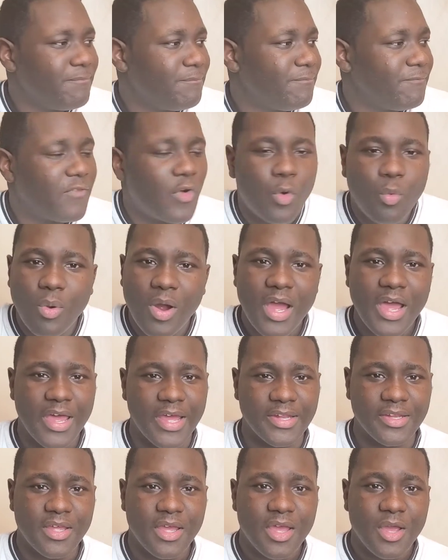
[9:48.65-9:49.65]
For
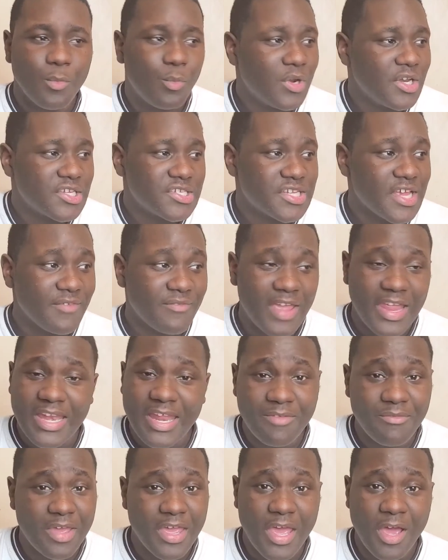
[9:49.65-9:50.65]
what? When the stuff ain't
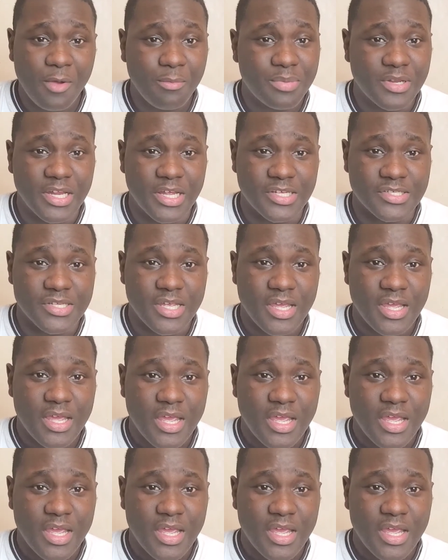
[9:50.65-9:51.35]
even helping us.